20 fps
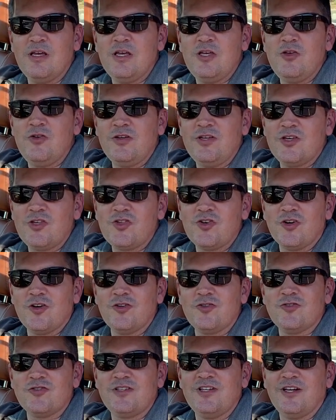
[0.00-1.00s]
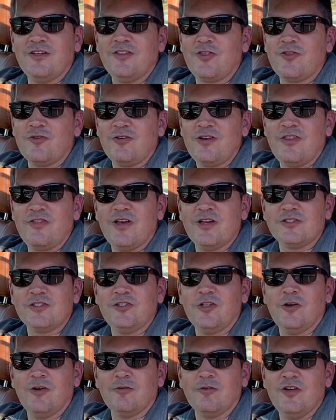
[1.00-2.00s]
You can get Chargers down
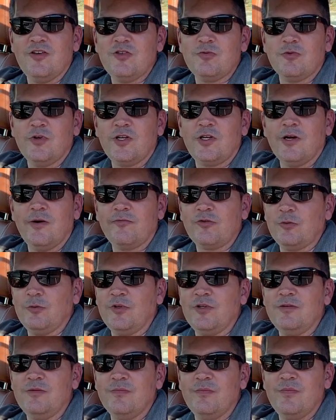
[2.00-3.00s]
$30,000 range pretty comfortably.